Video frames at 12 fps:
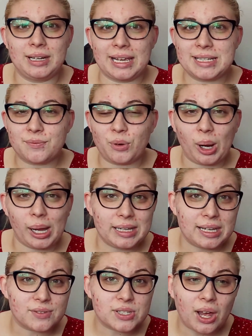nice
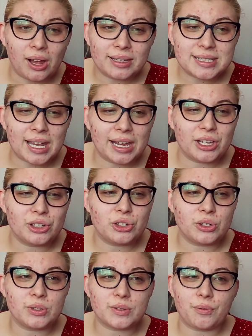variety of solids I could
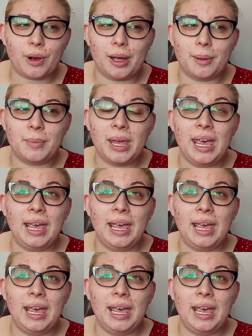choose from,